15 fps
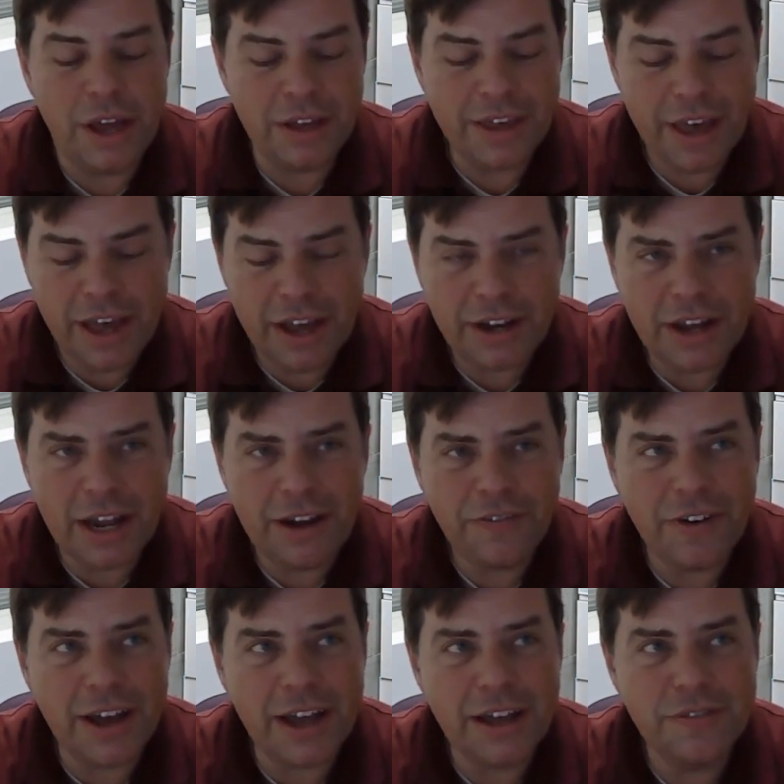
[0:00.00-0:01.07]
And
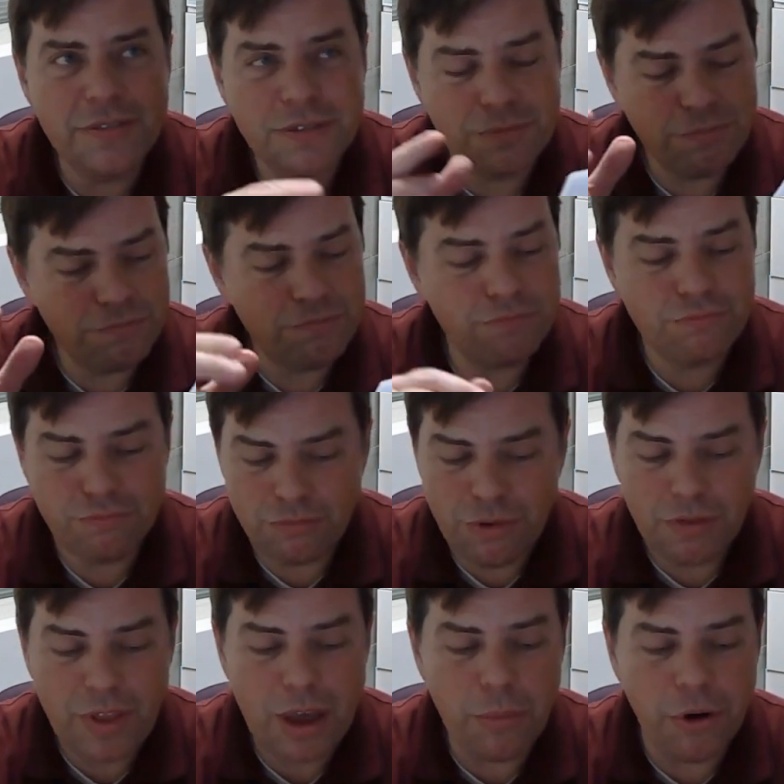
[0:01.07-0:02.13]
KN95s,
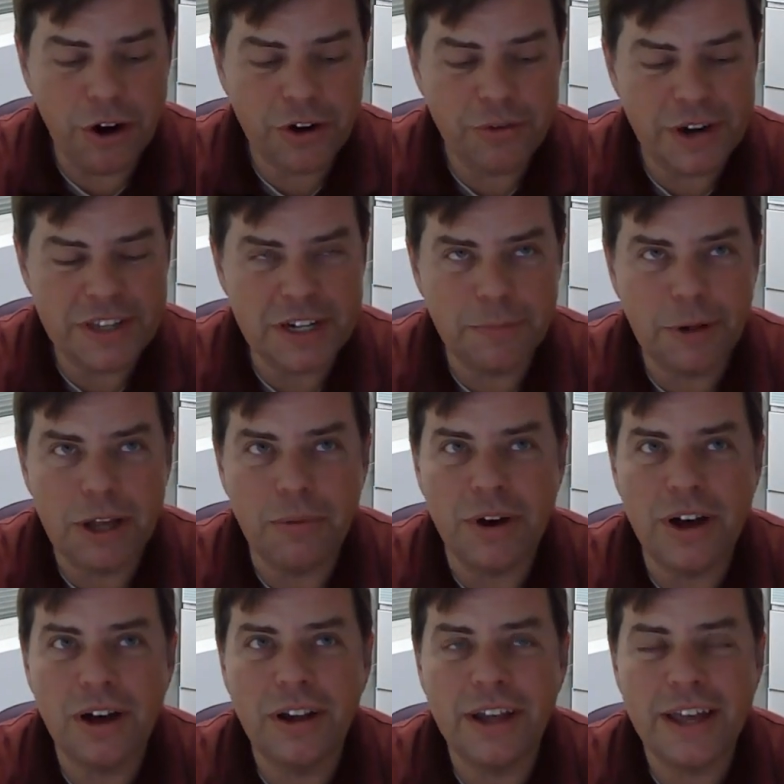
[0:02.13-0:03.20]
they work reasonably
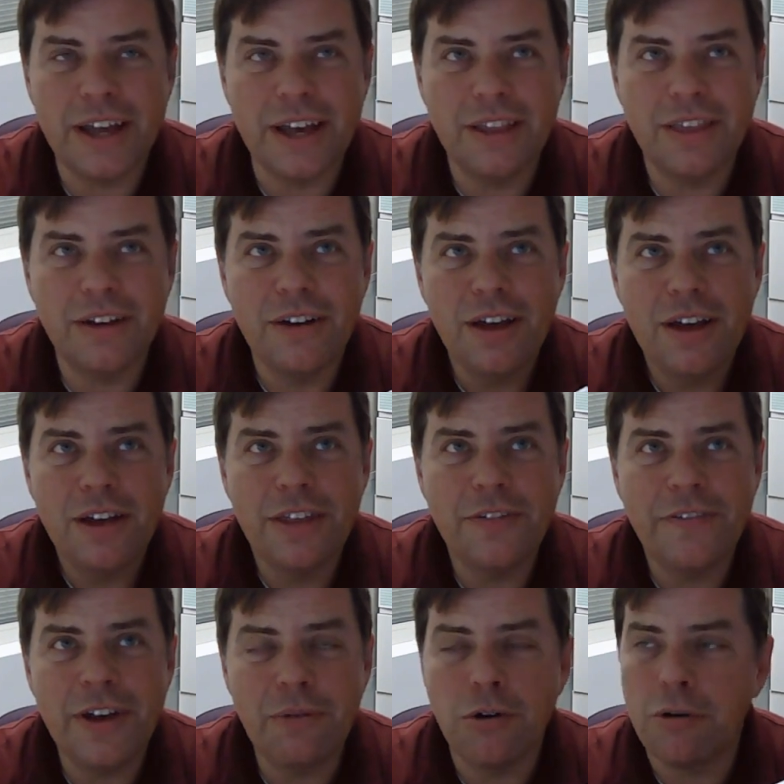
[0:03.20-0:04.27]
well. Again,
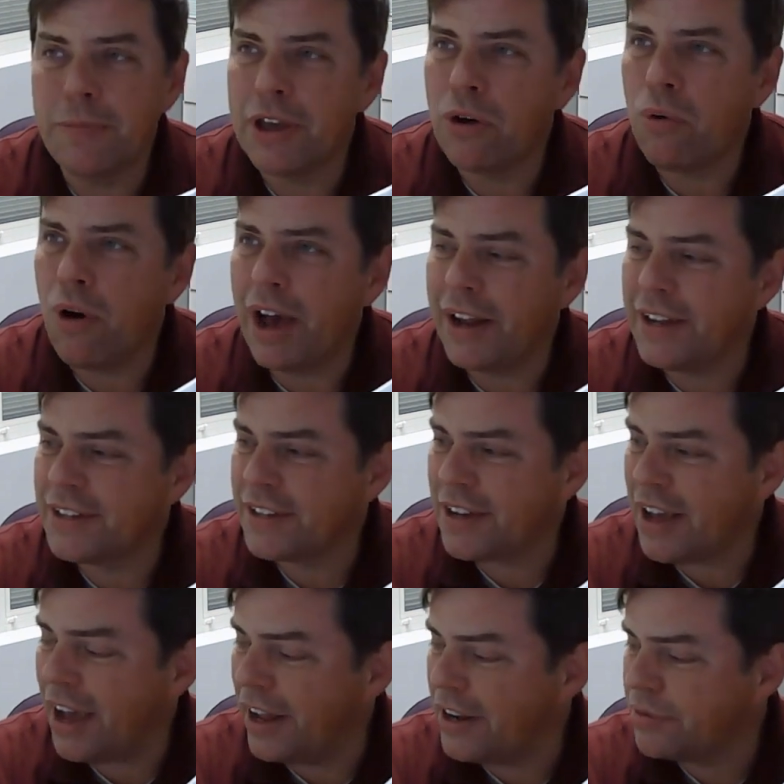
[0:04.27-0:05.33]
the fit won't be quite as
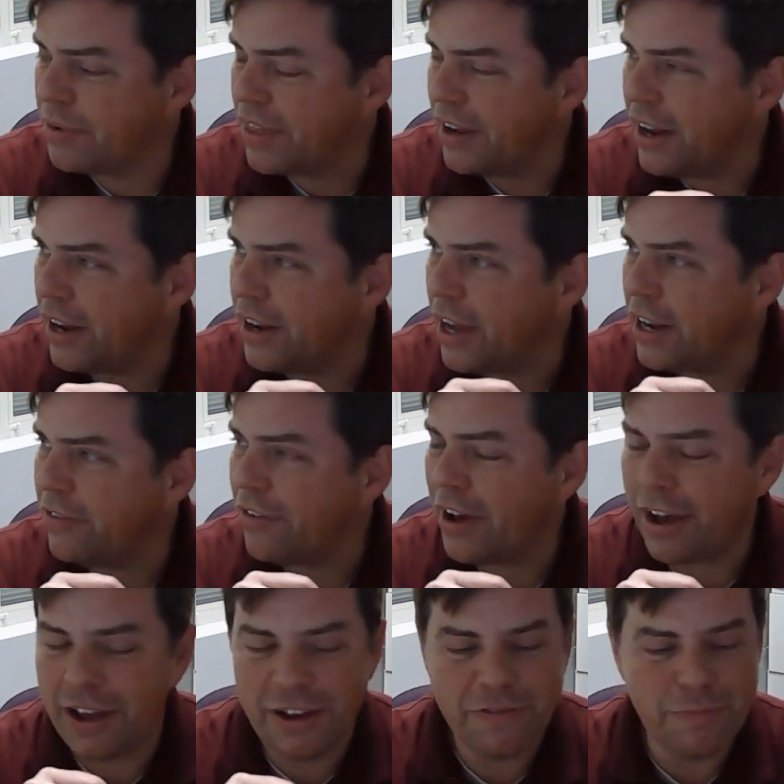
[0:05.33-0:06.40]
tight as with an
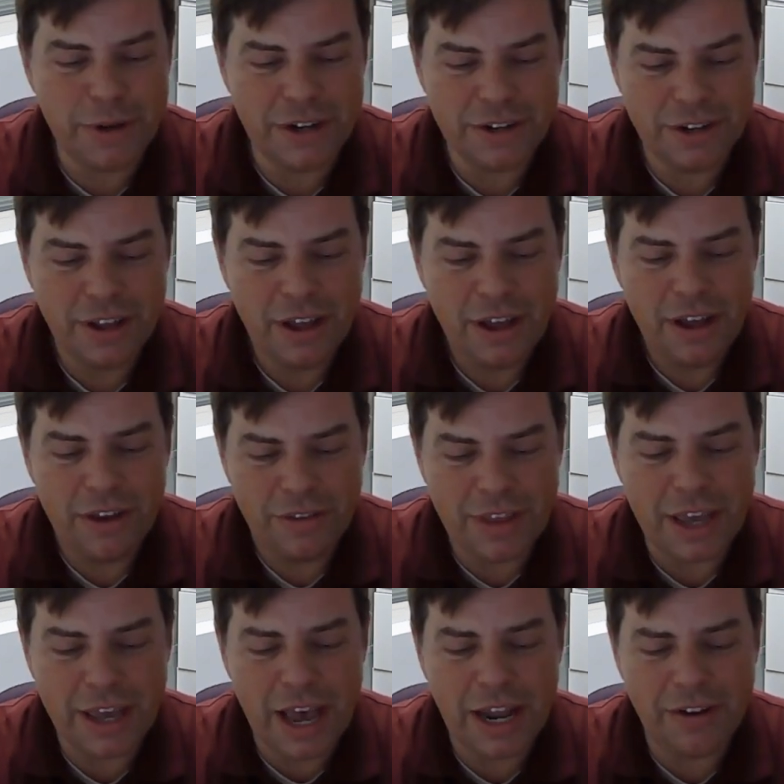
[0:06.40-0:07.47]
N95, but
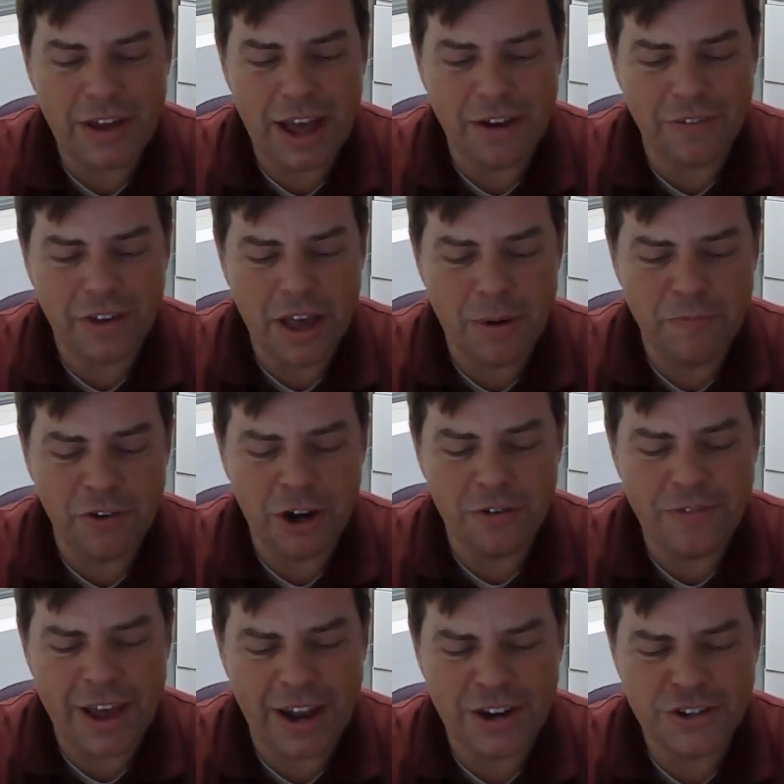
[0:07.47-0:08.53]
they kind of have comfort
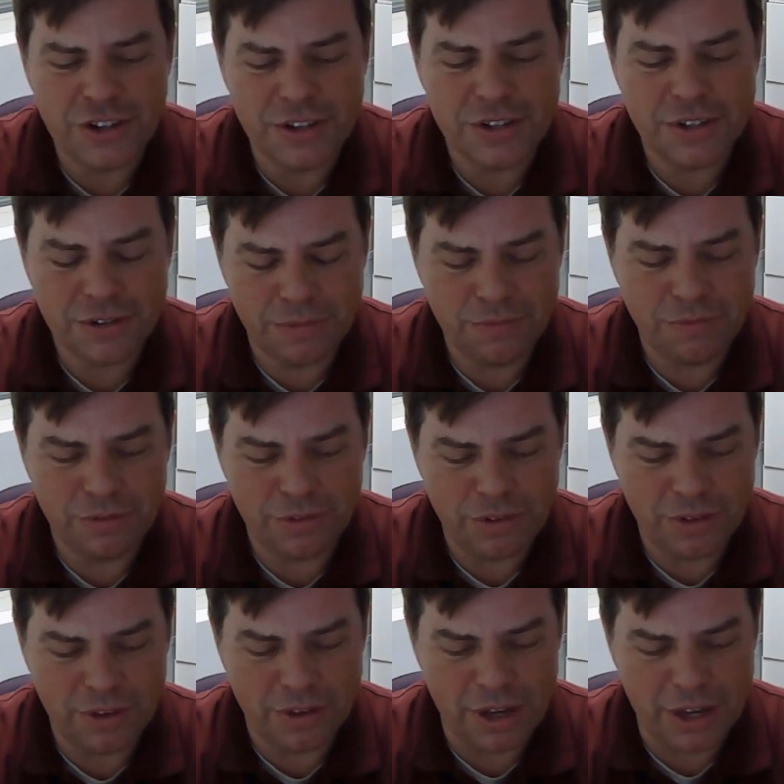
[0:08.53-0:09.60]
advantages
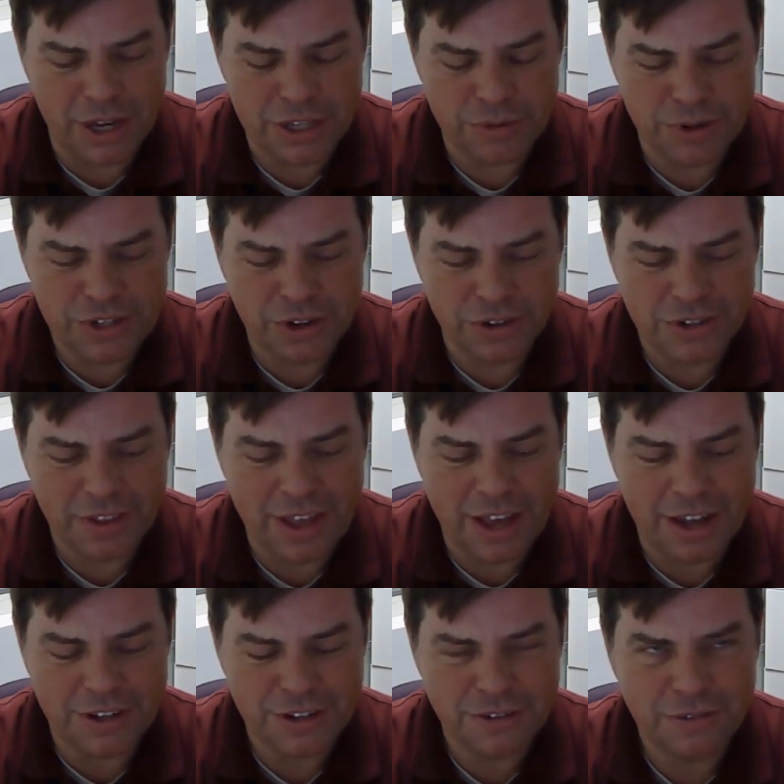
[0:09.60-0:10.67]
as a result of
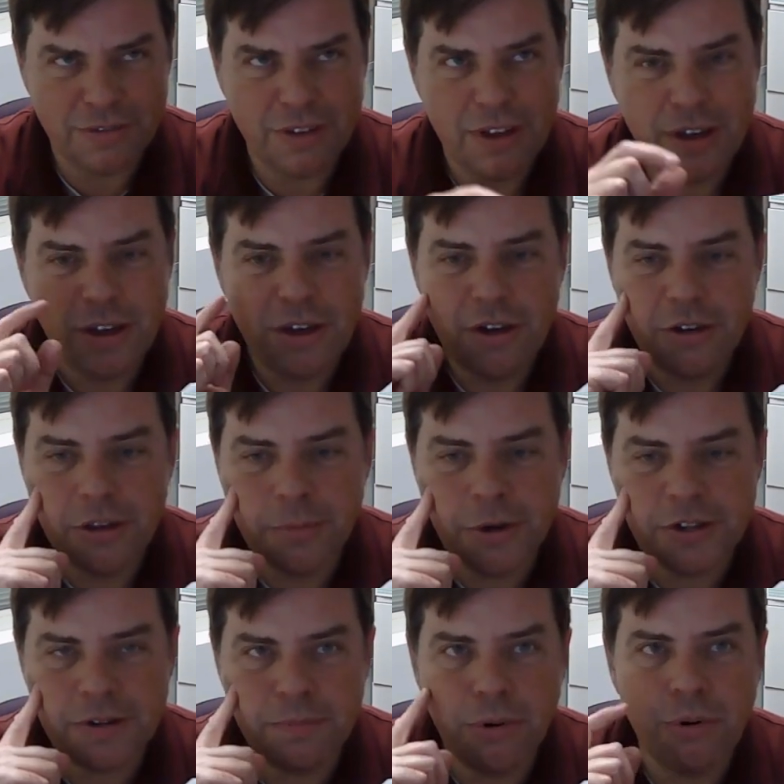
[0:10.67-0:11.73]
that. The
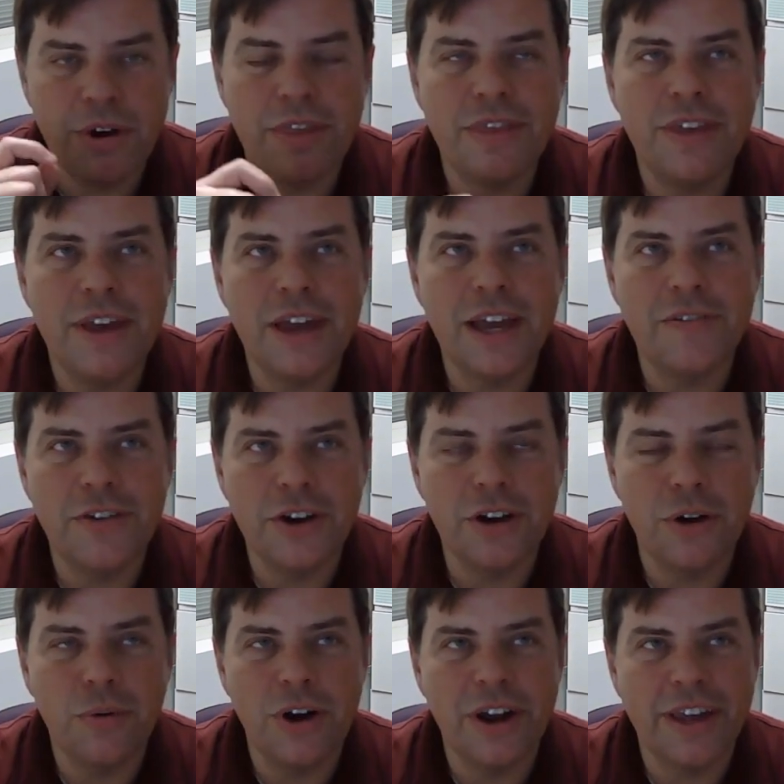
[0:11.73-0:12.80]
most important thing if you're
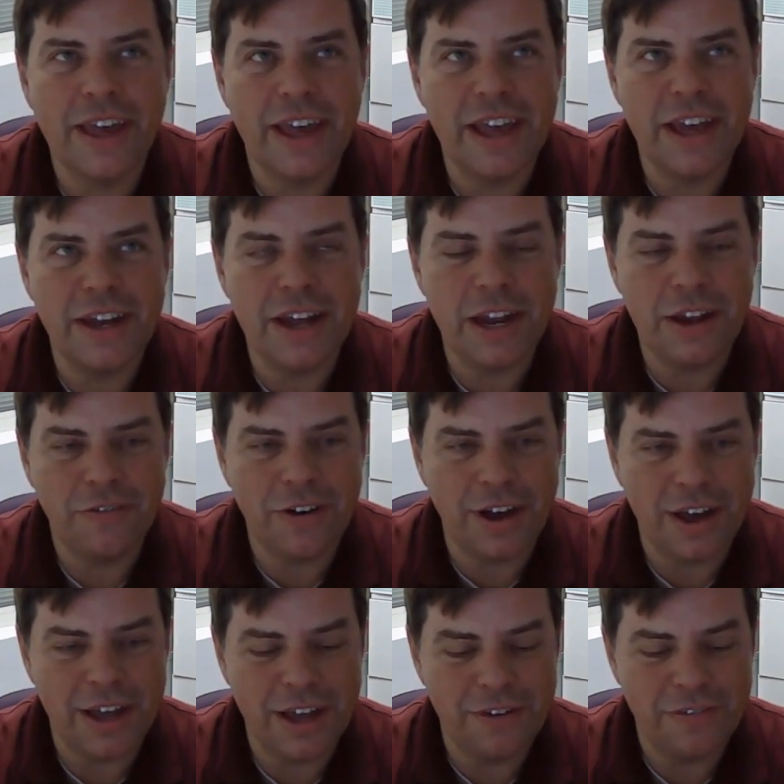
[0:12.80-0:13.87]
going to wear a
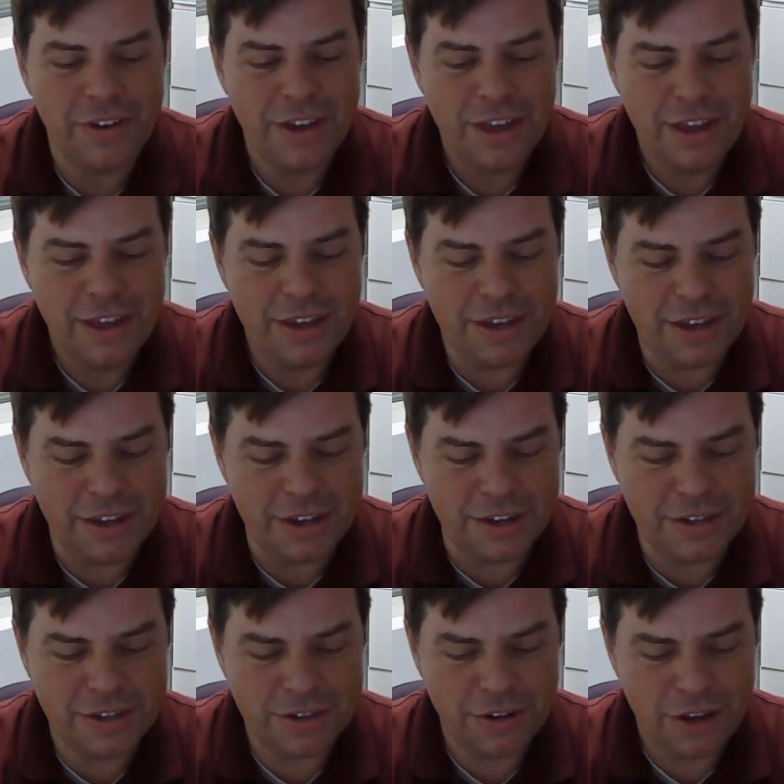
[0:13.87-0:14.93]
KN95
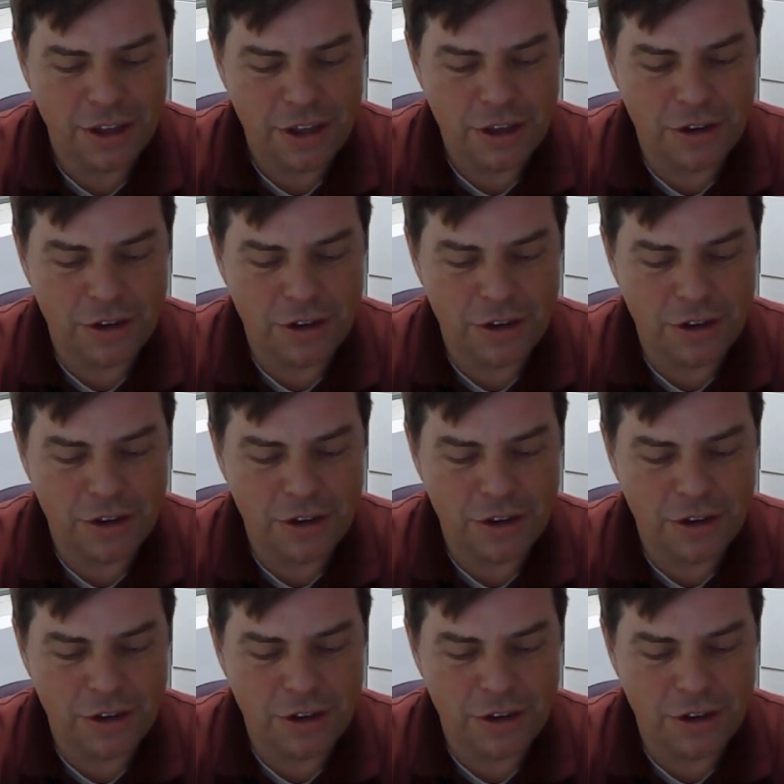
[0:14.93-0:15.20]
is,